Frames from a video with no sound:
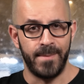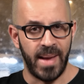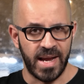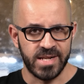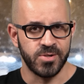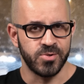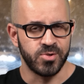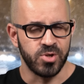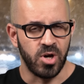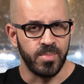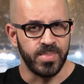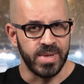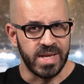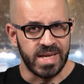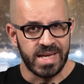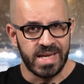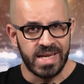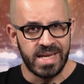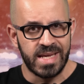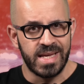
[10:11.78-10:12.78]
Back to
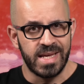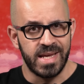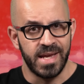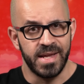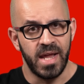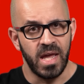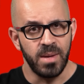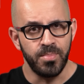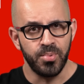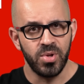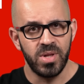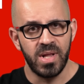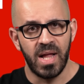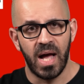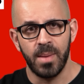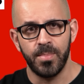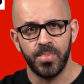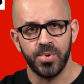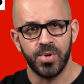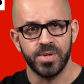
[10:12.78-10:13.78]
topic. In April,
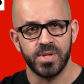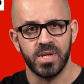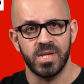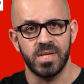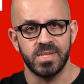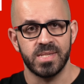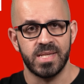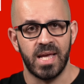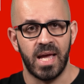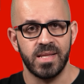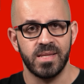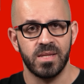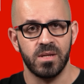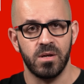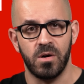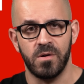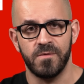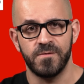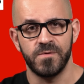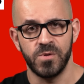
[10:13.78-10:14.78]
I bought a set
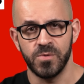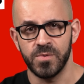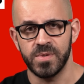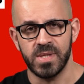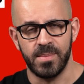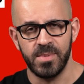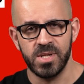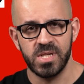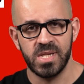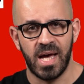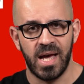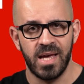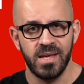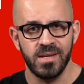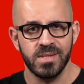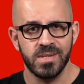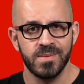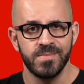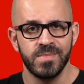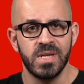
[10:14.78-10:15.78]
of new summer
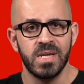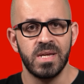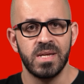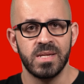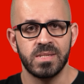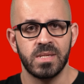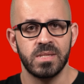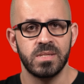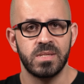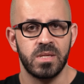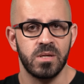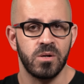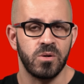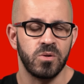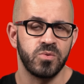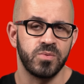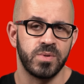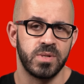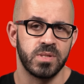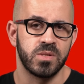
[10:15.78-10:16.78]
tires, since the
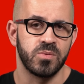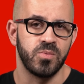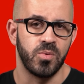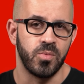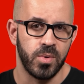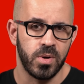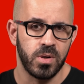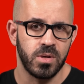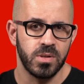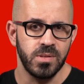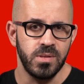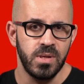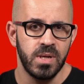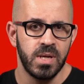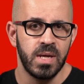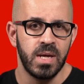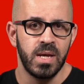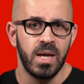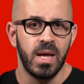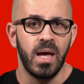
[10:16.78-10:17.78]
old ones were worn.
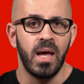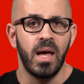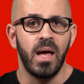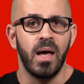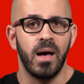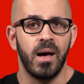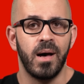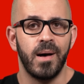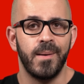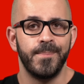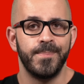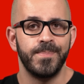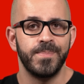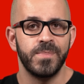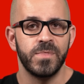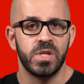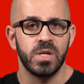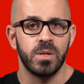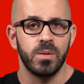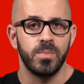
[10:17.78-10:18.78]

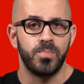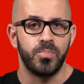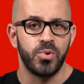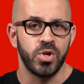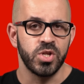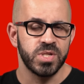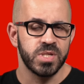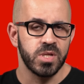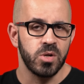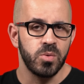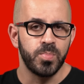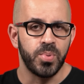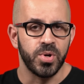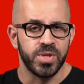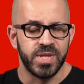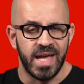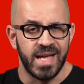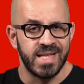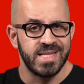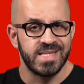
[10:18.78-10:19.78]
The Bridgestone
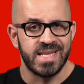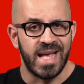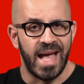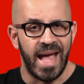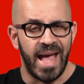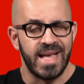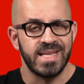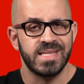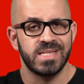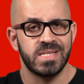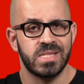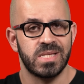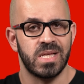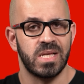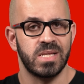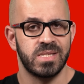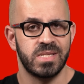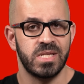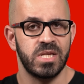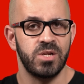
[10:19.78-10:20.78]
Potenza
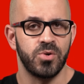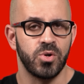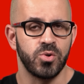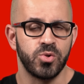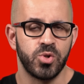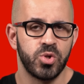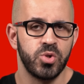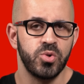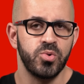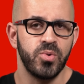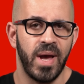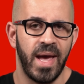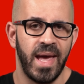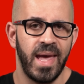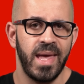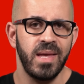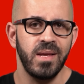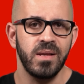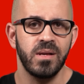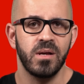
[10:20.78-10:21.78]

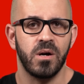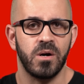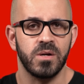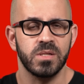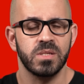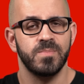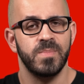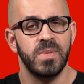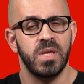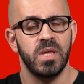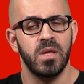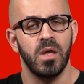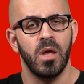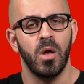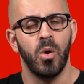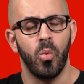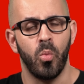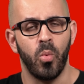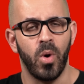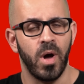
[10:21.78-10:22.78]
S-02A cost me
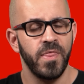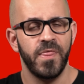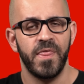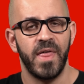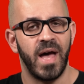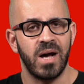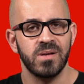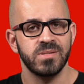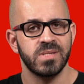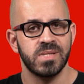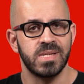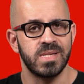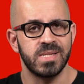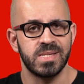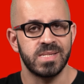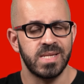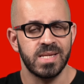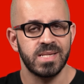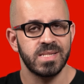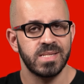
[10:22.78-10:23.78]

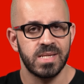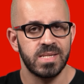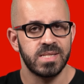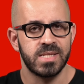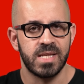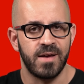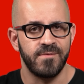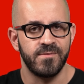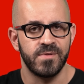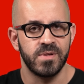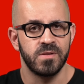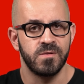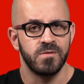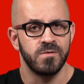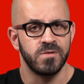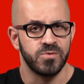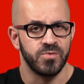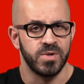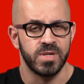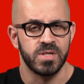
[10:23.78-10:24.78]

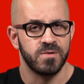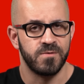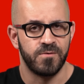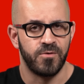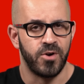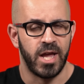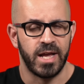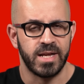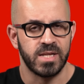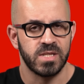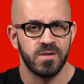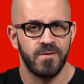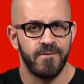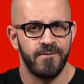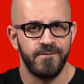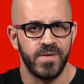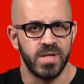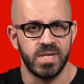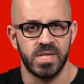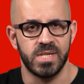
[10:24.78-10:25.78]
1,067 Swiss francs
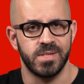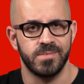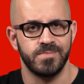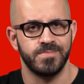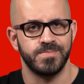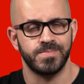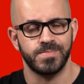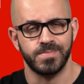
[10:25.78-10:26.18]
fitted.